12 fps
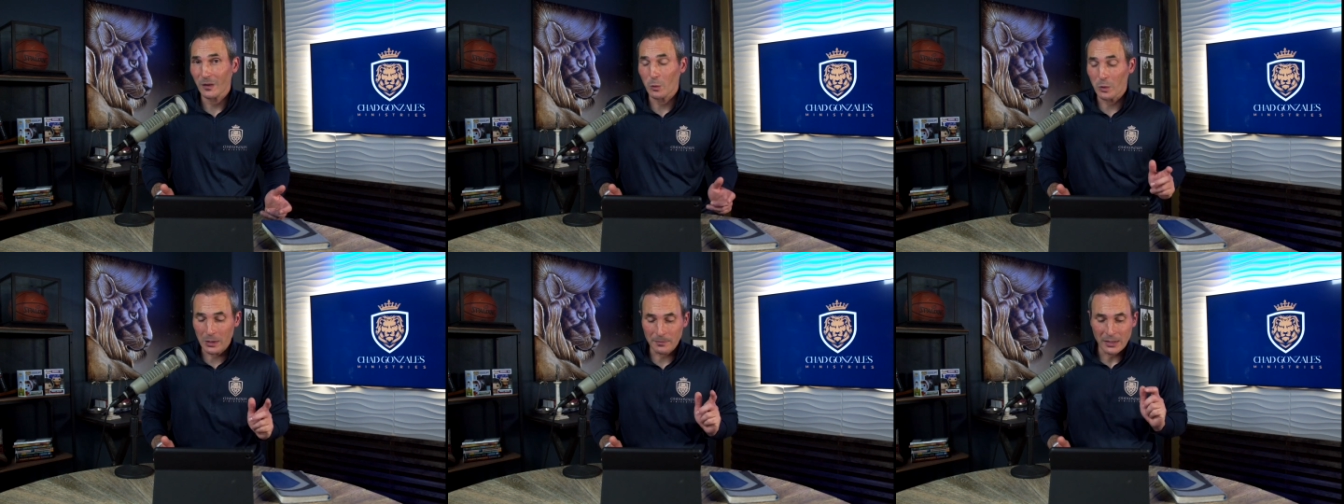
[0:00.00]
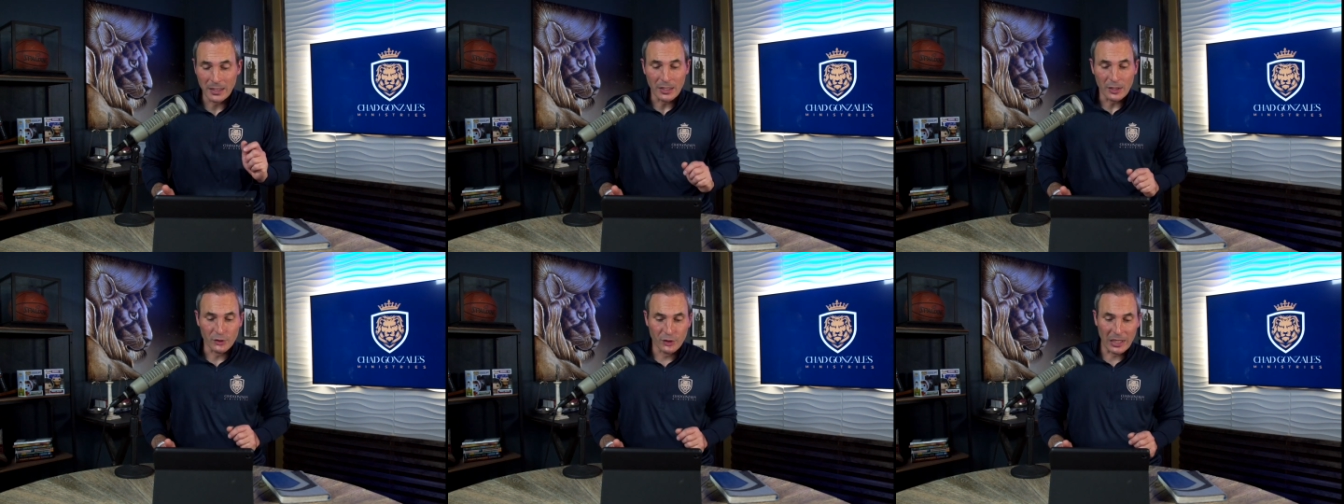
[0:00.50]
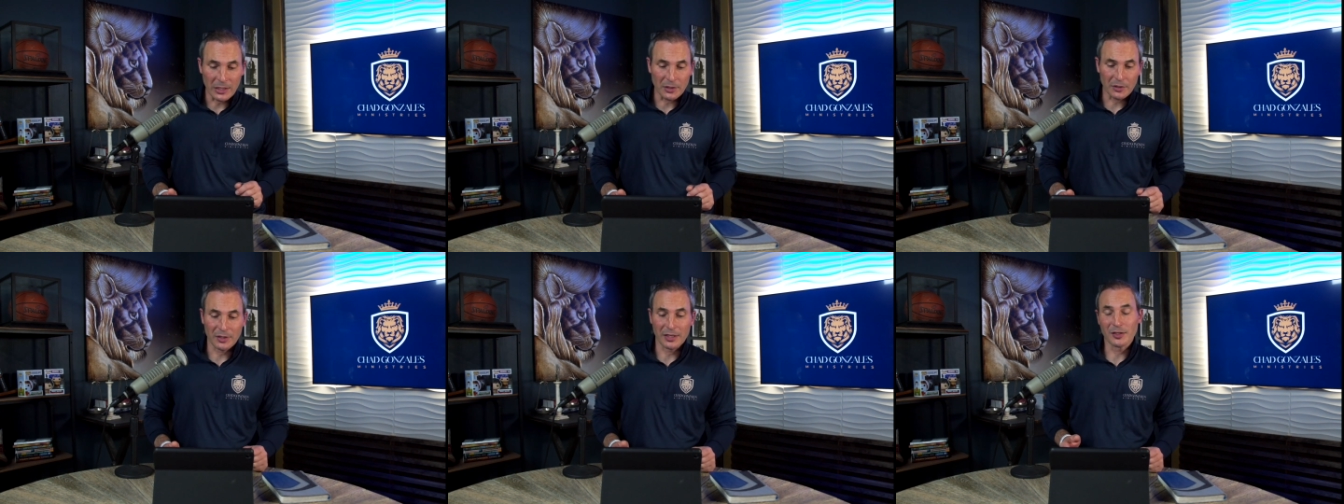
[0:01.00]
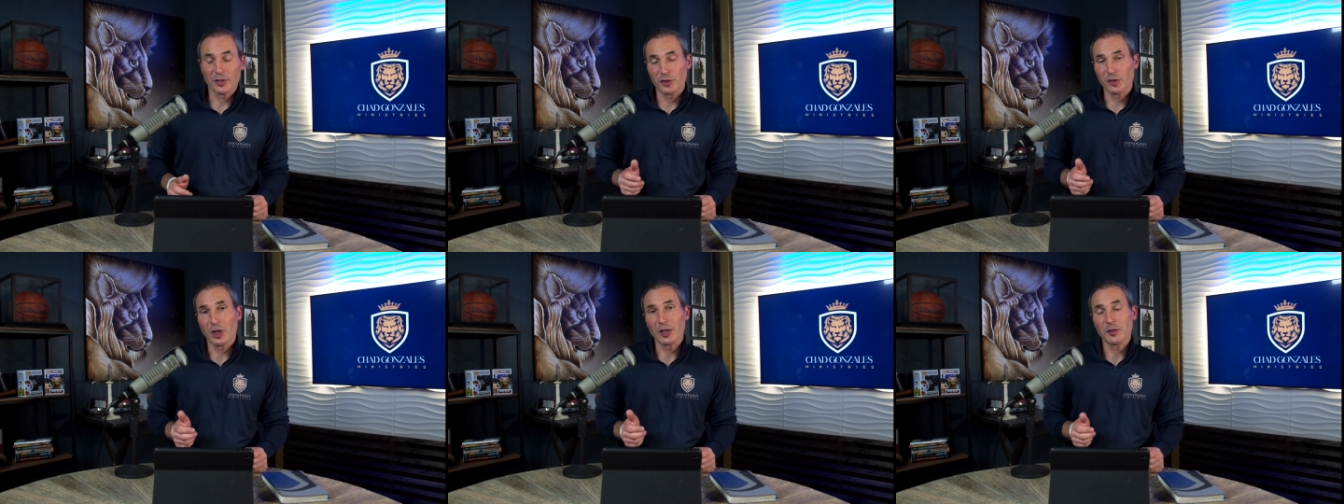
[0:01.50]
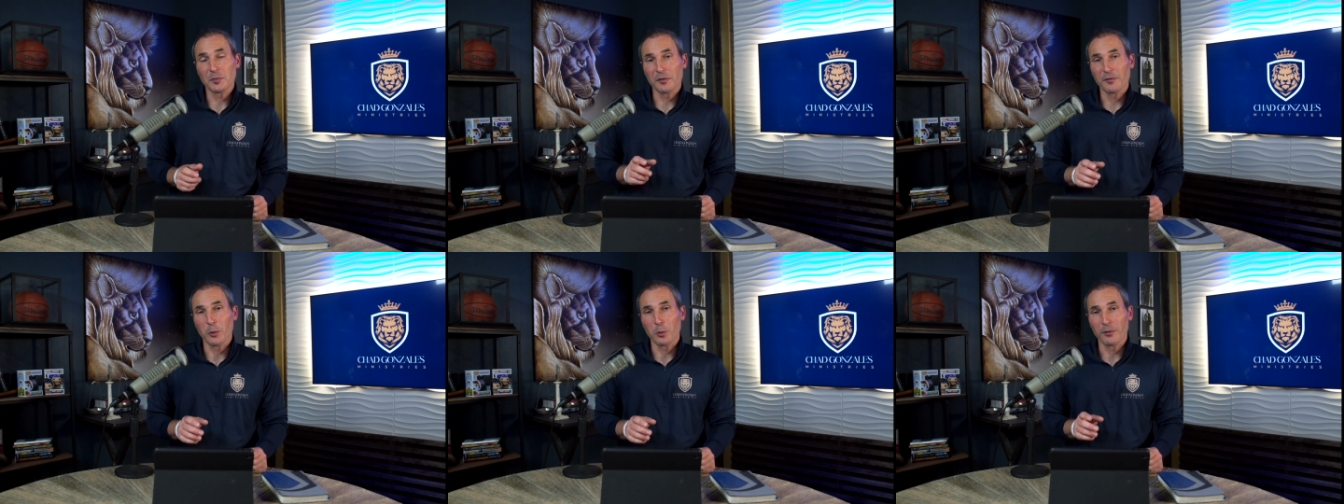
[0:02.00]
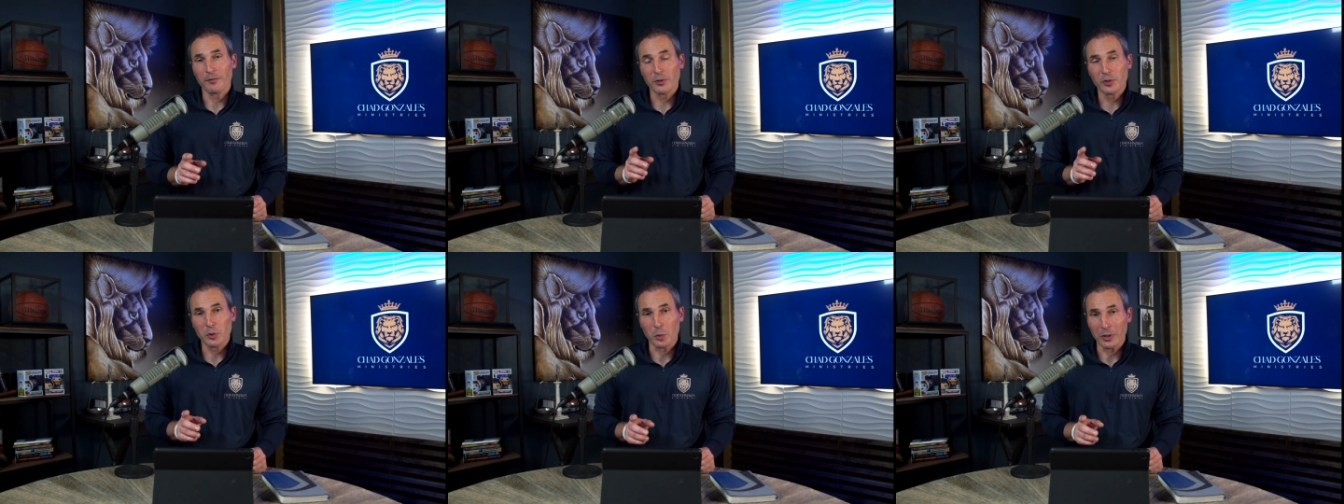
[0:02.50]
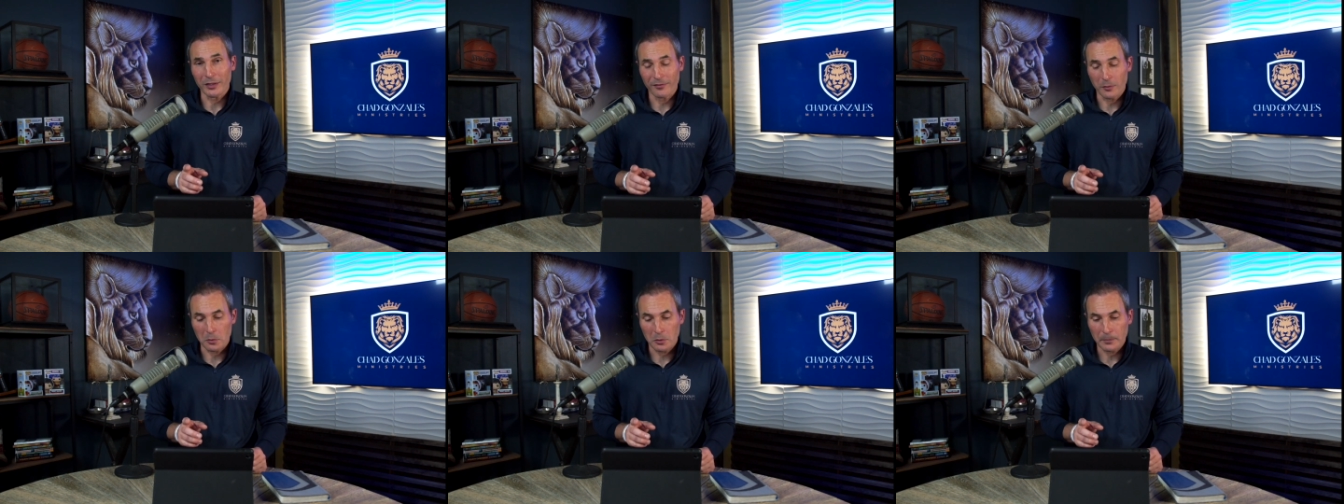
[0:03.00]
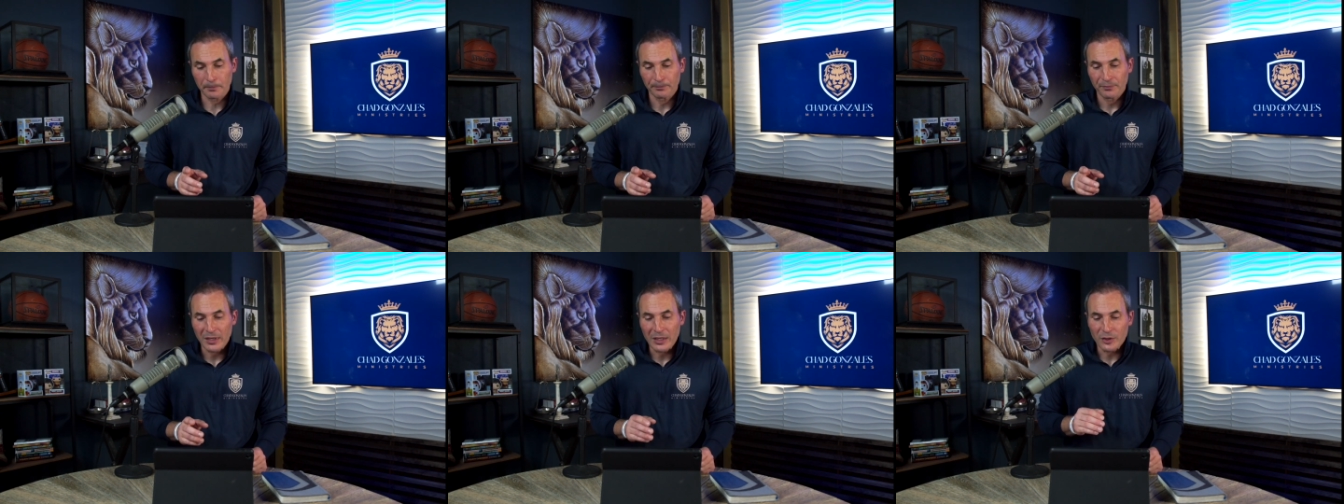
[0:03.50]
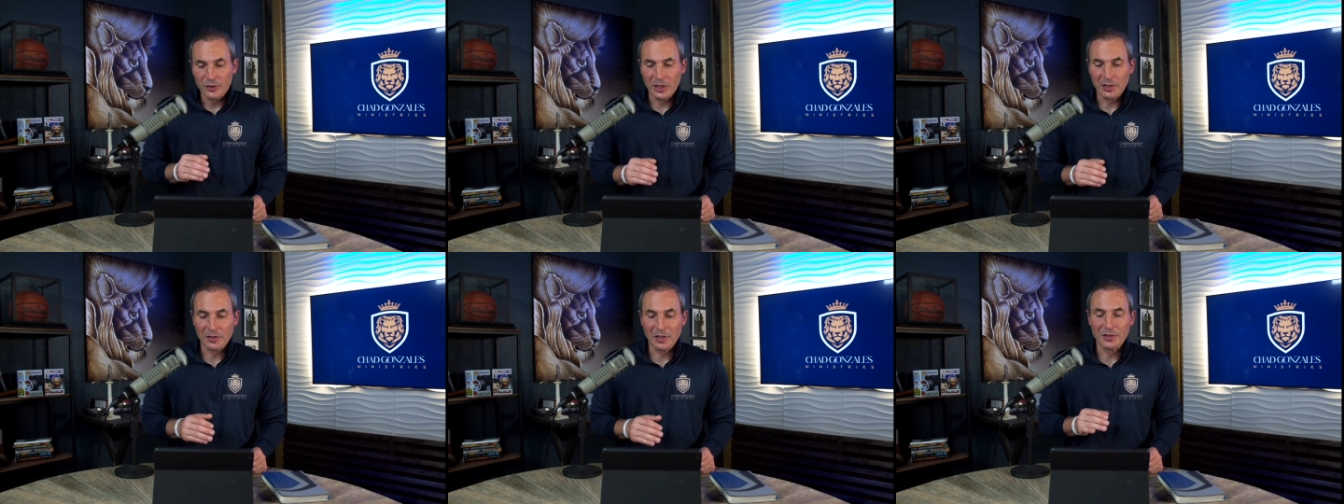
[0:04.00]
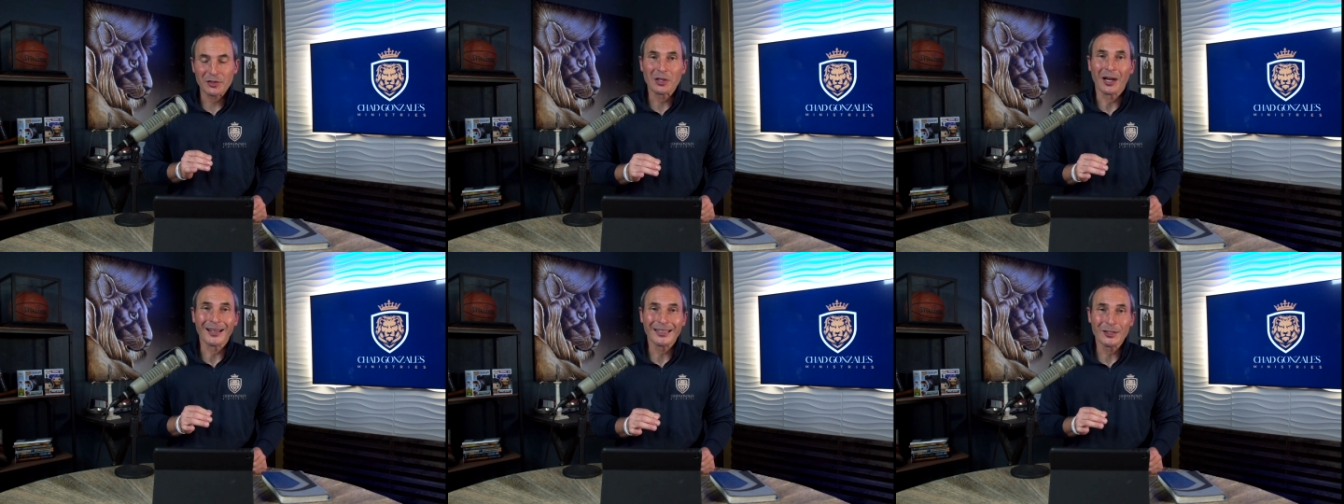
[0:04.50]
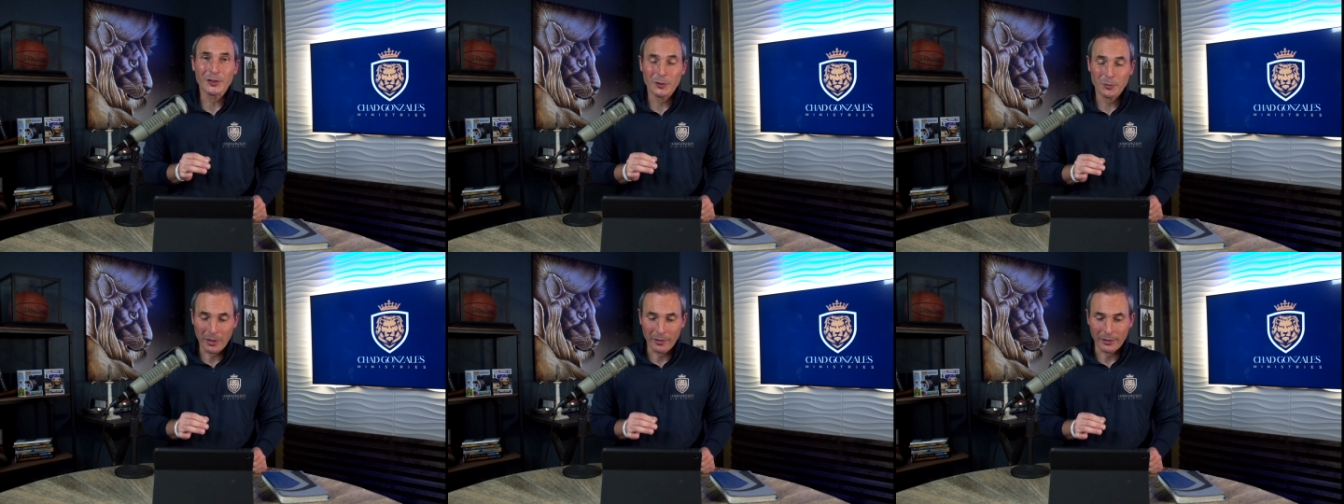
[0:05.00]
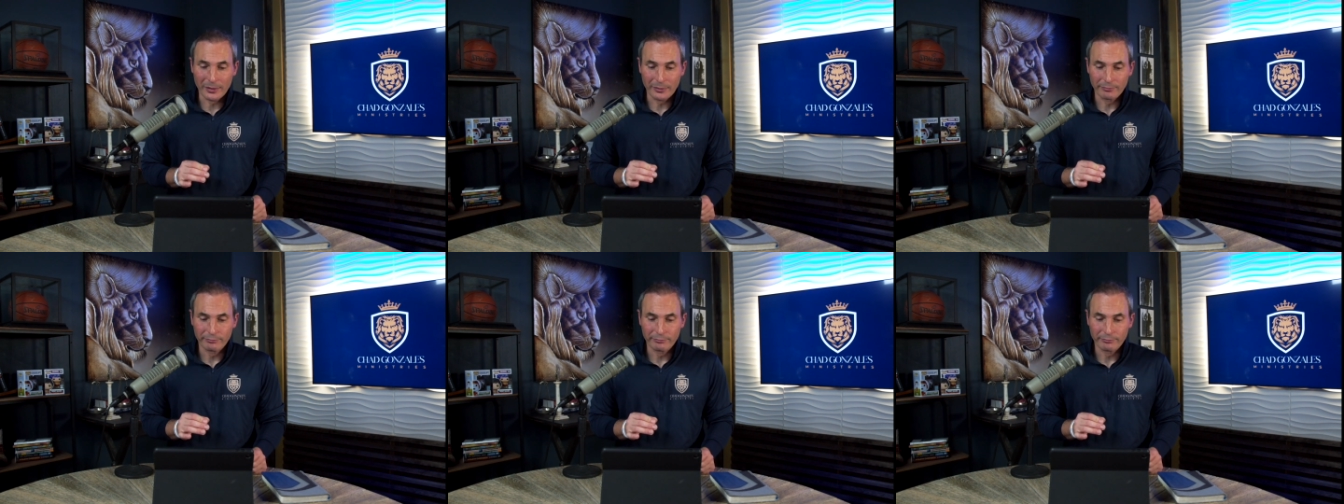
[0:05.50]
Well, Jesus says this in John chapter four and verse twenty-four. Jesus says, God is spirit,